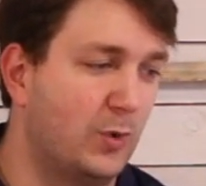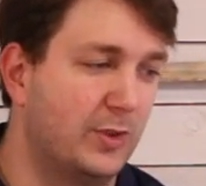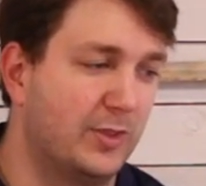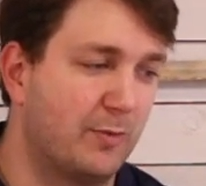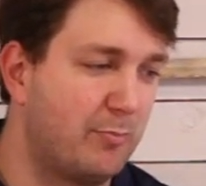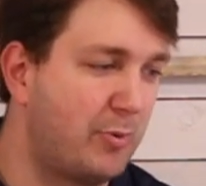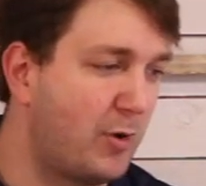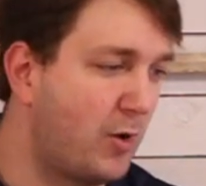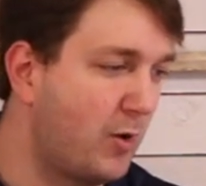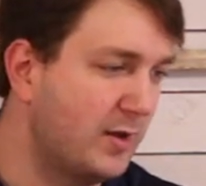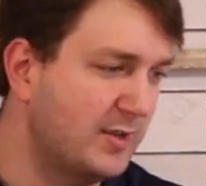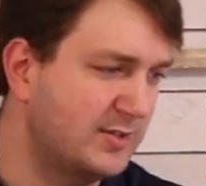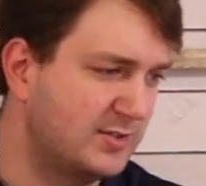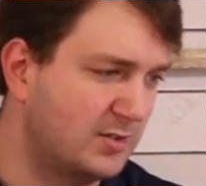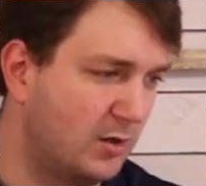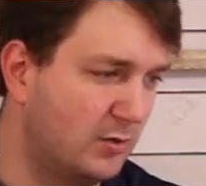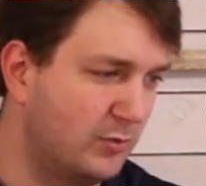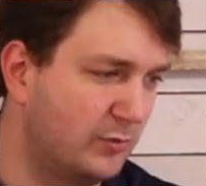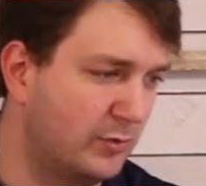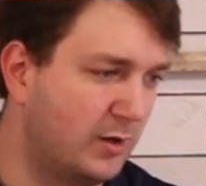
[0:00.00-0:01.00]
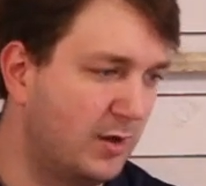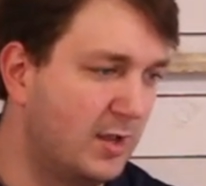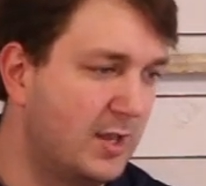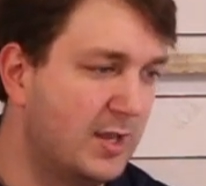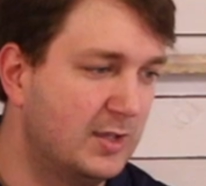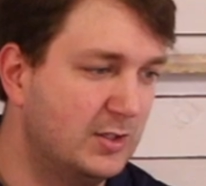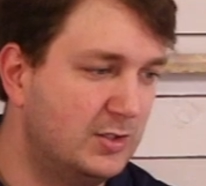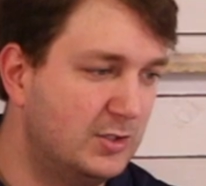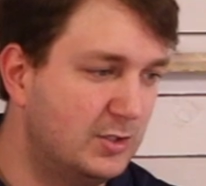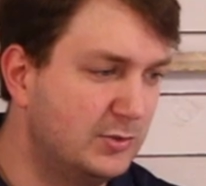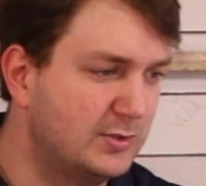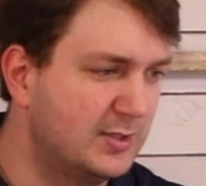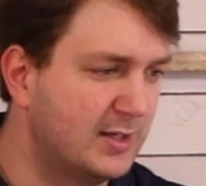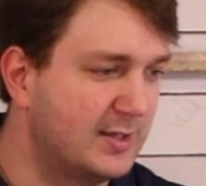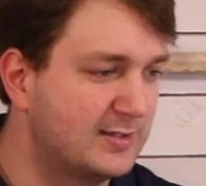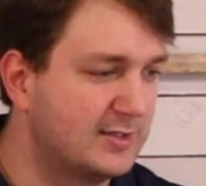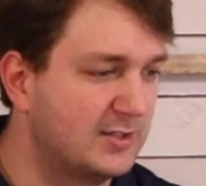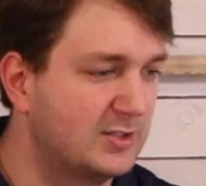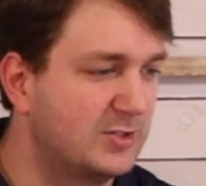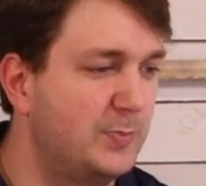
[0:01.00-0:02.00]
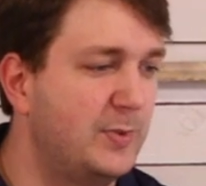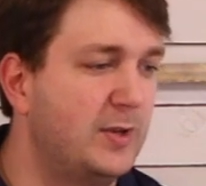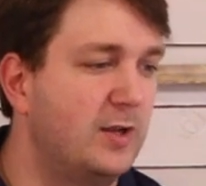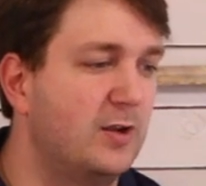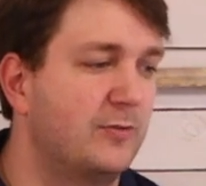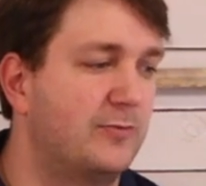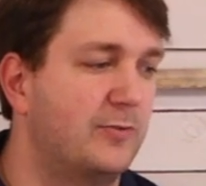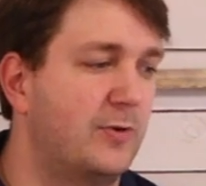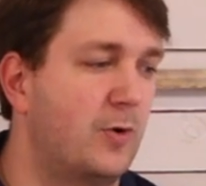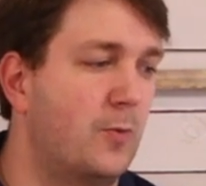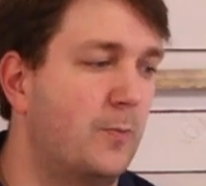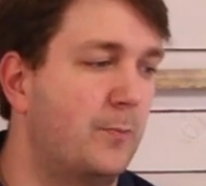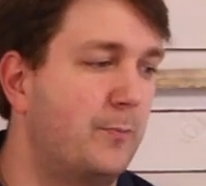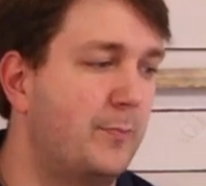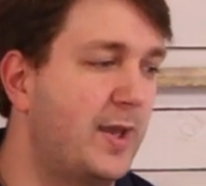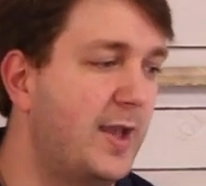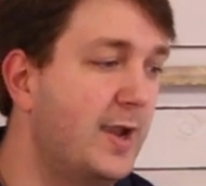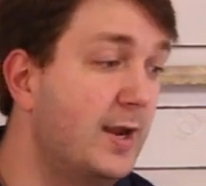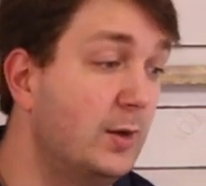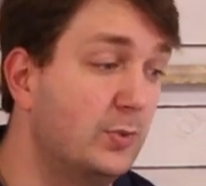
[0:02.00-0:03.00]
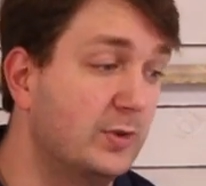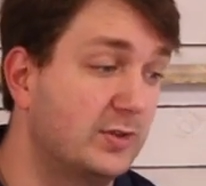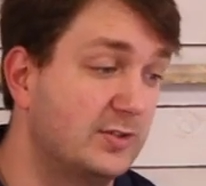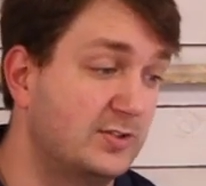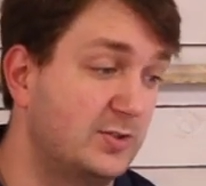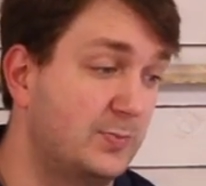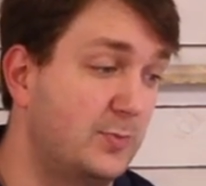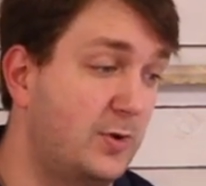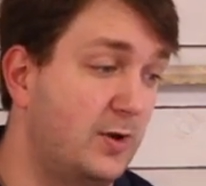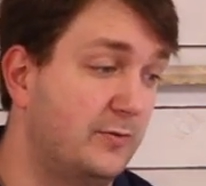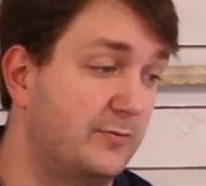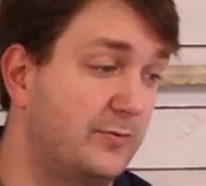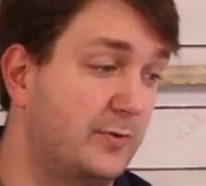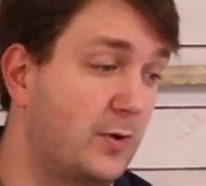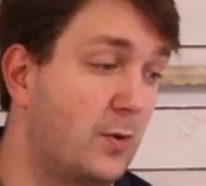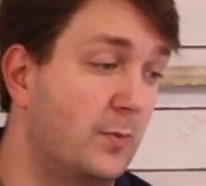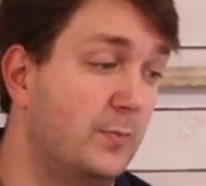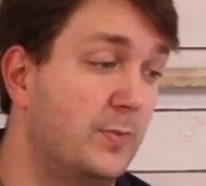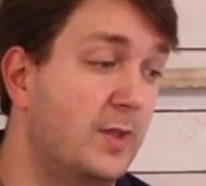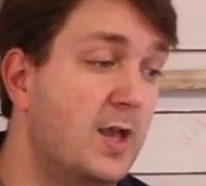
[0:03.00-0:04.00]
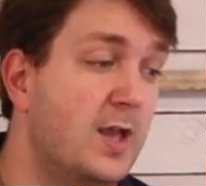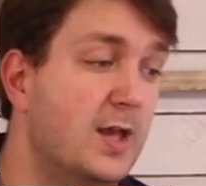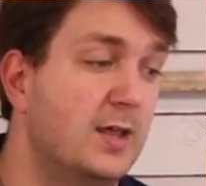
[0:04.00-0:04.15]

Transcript: When the party's over, use it as a speakerphone paired with a smartphone.